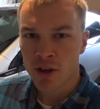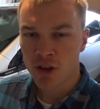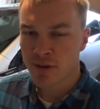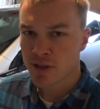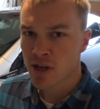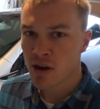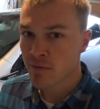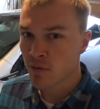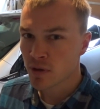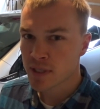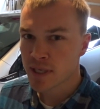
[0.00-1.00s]
You saw on
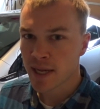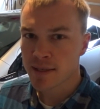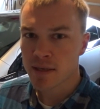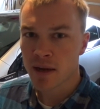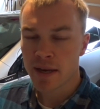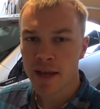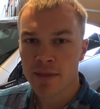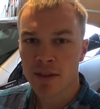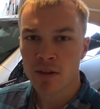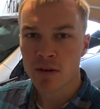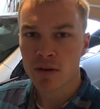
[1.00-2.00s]

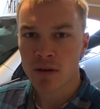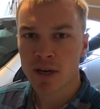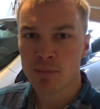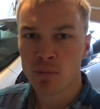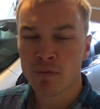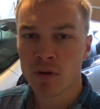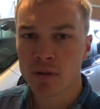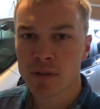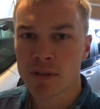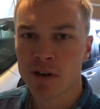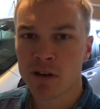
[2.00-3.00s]
voltstats.net that there are a couple
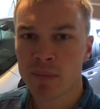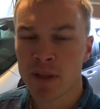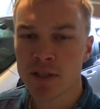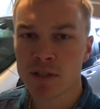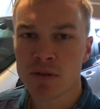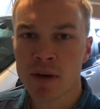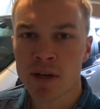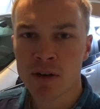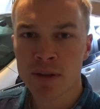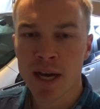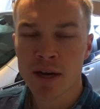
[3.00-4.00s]
Volts that are up in the
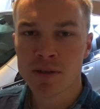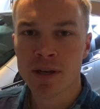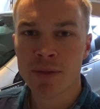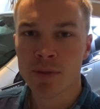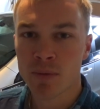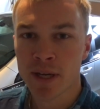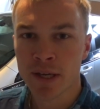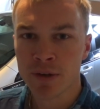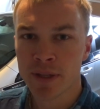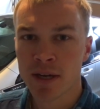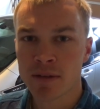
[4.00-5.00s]
200,000 and
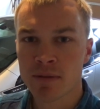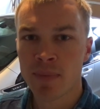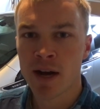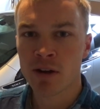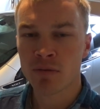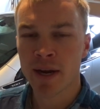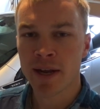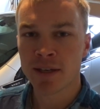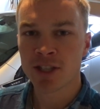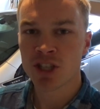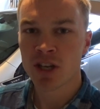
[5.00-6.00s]
300,000 mile
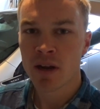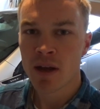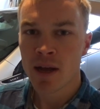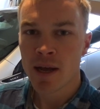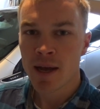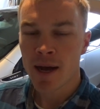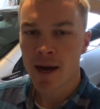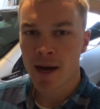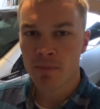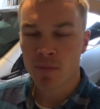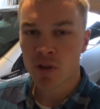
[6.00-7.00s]
range.
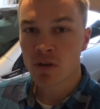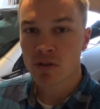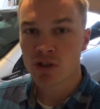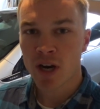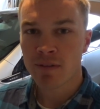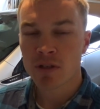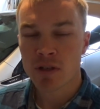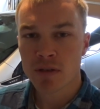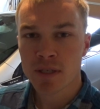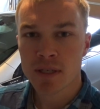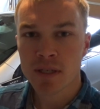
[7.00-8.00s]
Those drivers
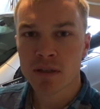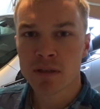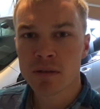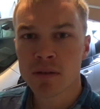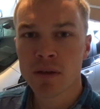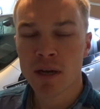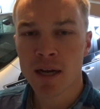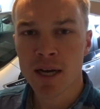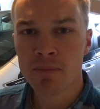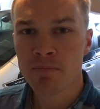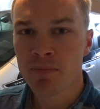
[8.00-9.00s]
are still
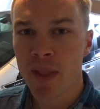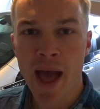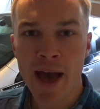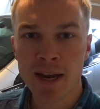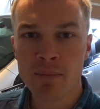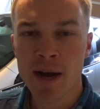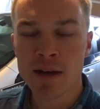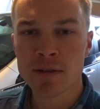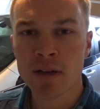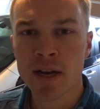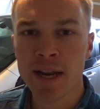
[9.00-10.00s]
adding
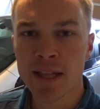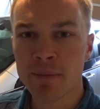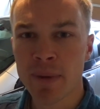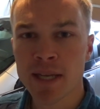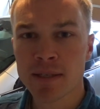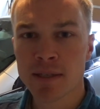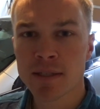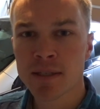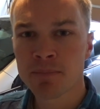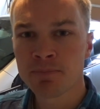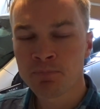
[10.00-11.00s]
miles on a daily
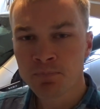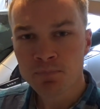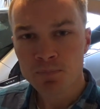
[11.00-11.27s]
basis.